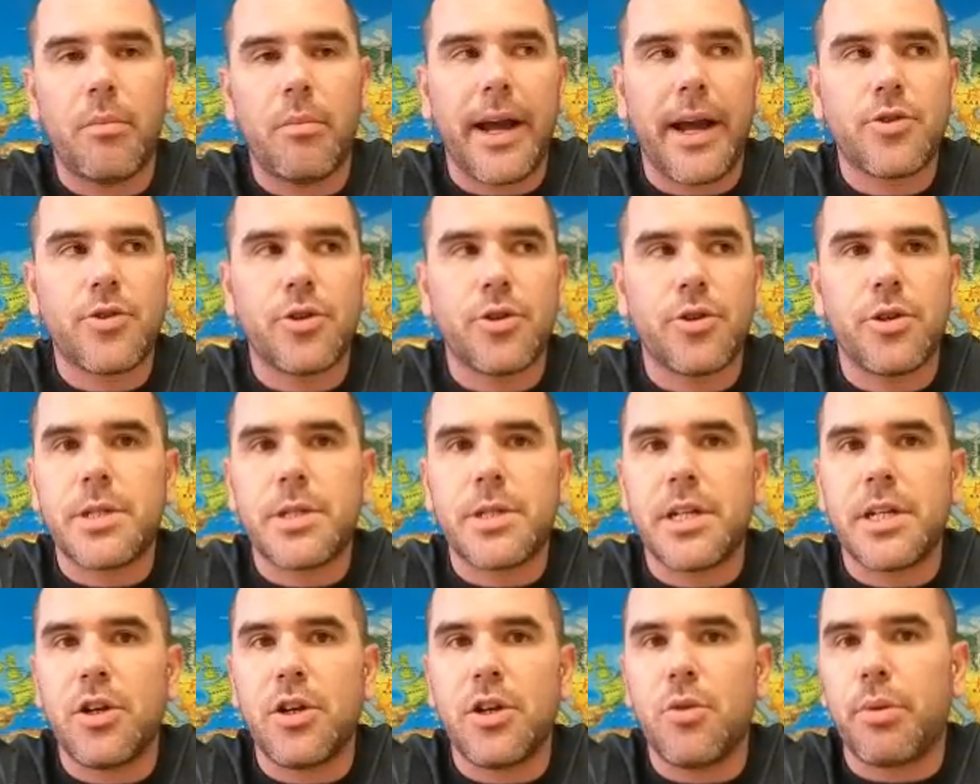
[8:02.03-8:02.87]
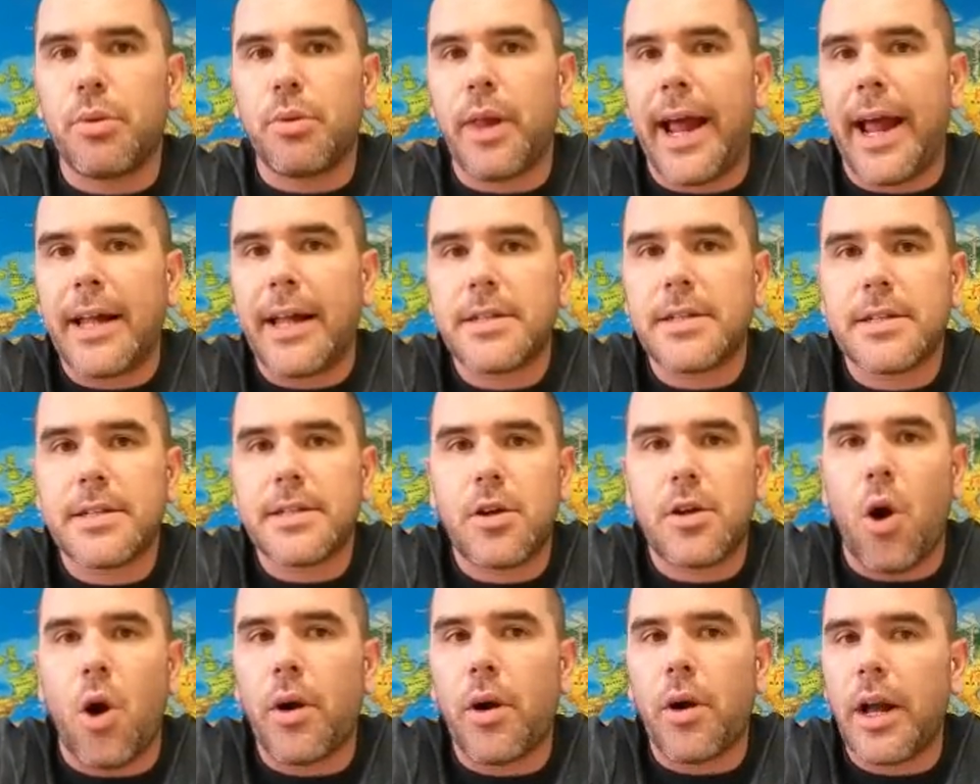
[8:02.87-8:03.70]
by introducing new plants,
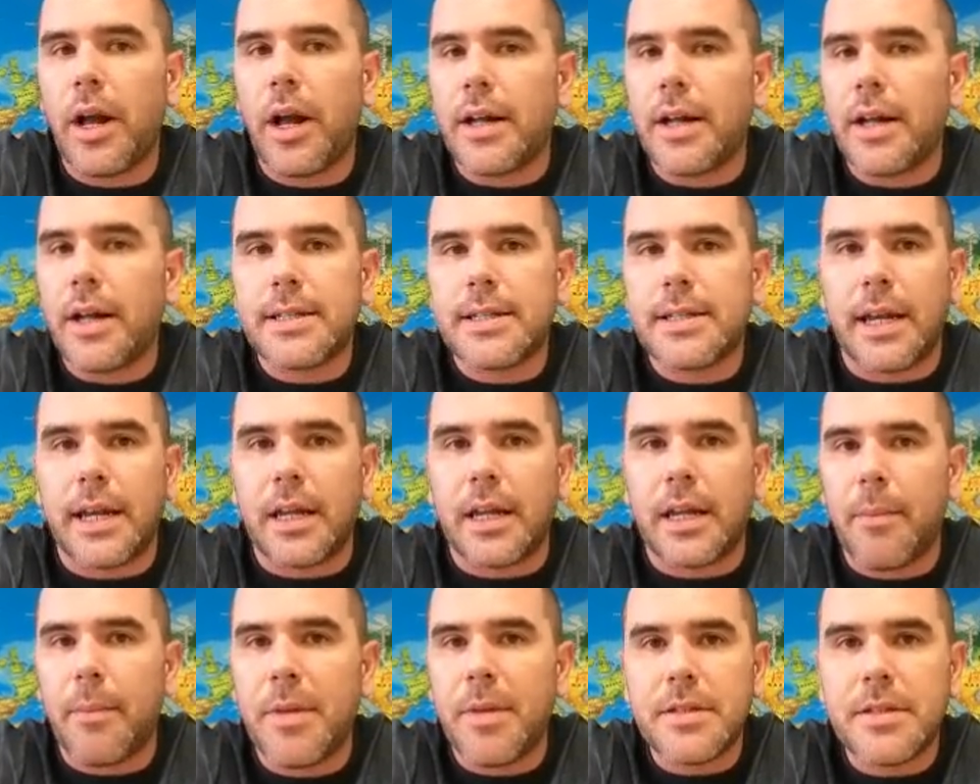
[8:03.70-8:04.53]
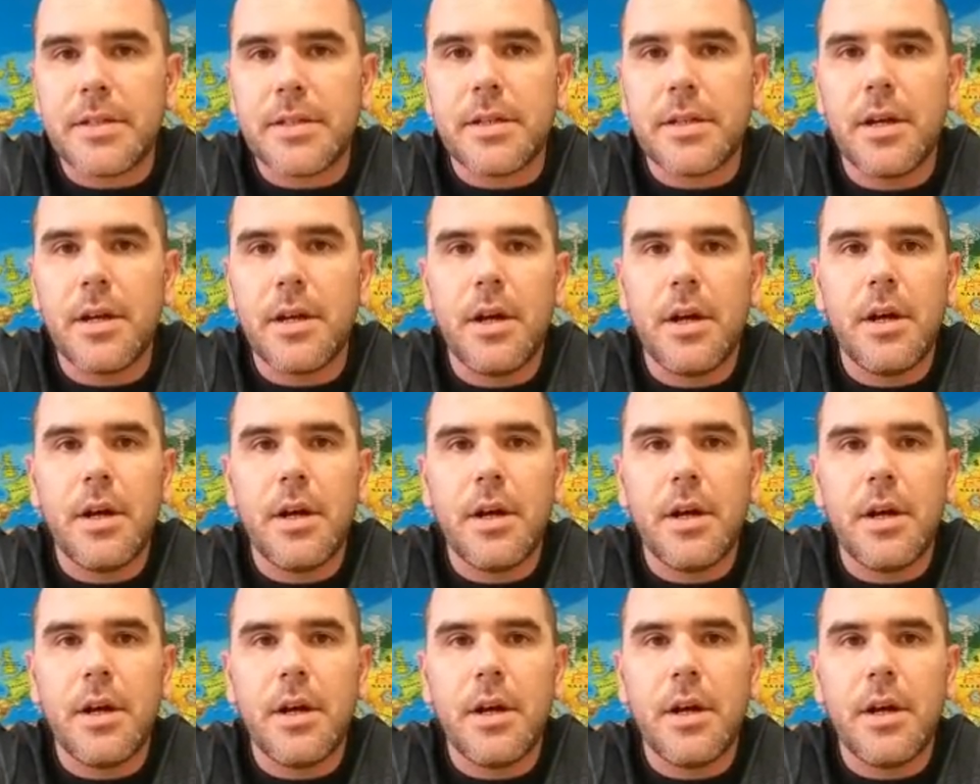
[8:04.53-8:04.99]
coconuts and lemons,